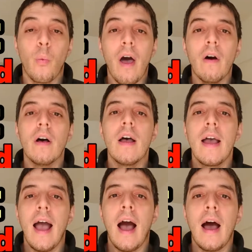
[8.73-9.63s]
Well,
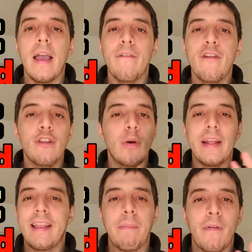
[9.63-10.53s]
uh, if you do
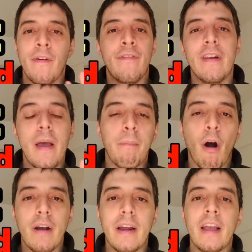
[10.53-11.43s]
any type of affiliate
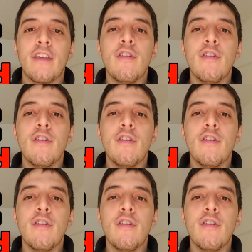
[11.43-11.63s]
marketing,